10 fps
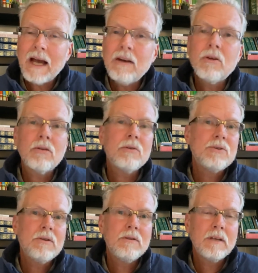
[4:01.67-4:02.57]
I'd
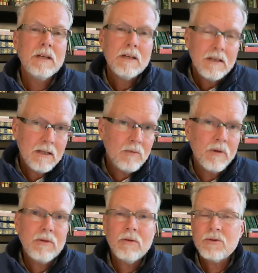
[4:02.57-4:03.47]
encourage you to get
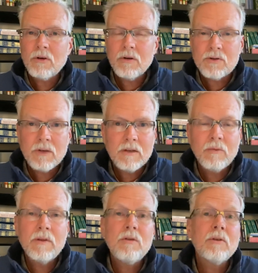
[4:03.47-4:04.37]
with your church, get
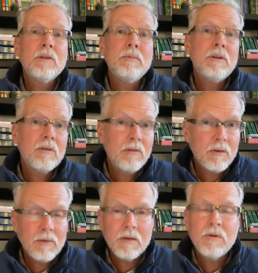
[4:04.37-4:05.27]
with your community
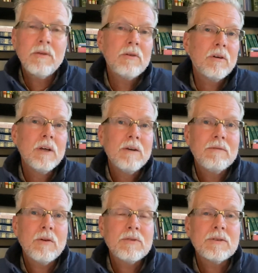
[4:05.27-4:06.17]
group, get with your
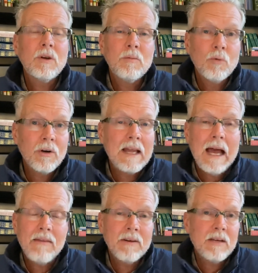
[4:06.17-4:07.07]
folks. We're
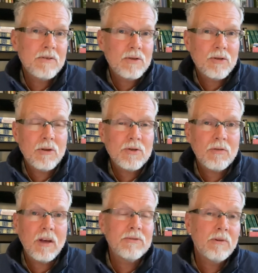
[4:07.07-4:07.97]
gathering, here's a church,
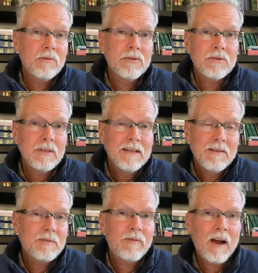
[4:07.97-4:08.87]
Crossroaders,
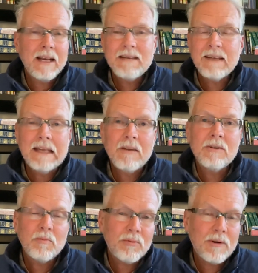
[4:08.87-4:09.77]
this Friday together
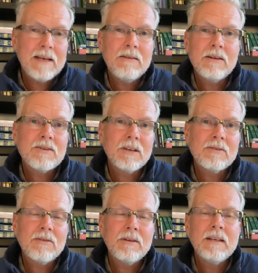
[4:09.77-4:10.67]
to pray here at
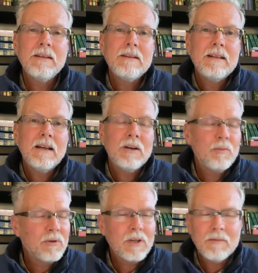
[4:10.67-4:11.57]
6:30. I
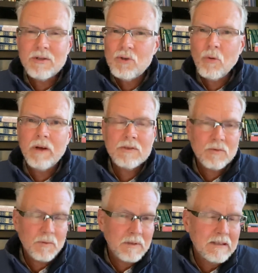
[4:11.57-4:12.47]
hope you'll come and join us
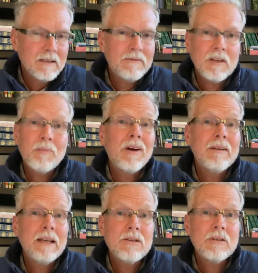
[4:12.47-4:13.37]
as we lift up our
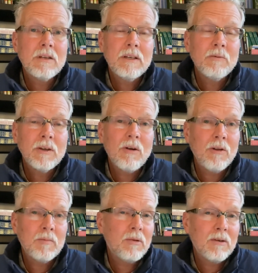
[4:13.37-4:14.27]
nation and we
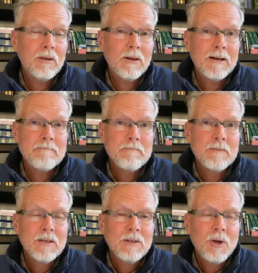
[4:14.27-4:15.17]
call upon God.
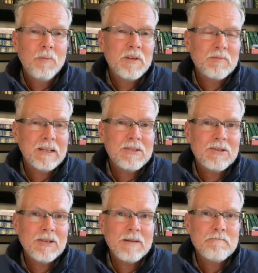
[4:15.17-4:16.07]
Hope this
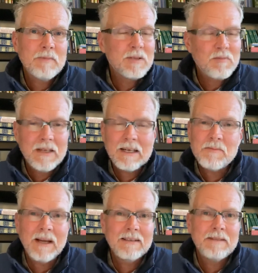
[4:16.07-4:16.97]
blesses you. Let's be
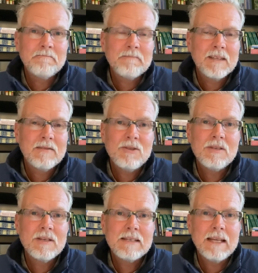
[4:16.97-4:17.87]
expectant. In
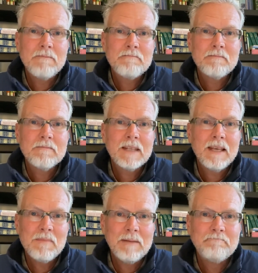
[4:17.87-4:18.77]
Jesus' name,
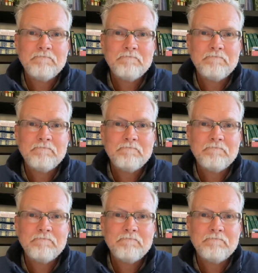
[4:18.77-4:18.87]
amen.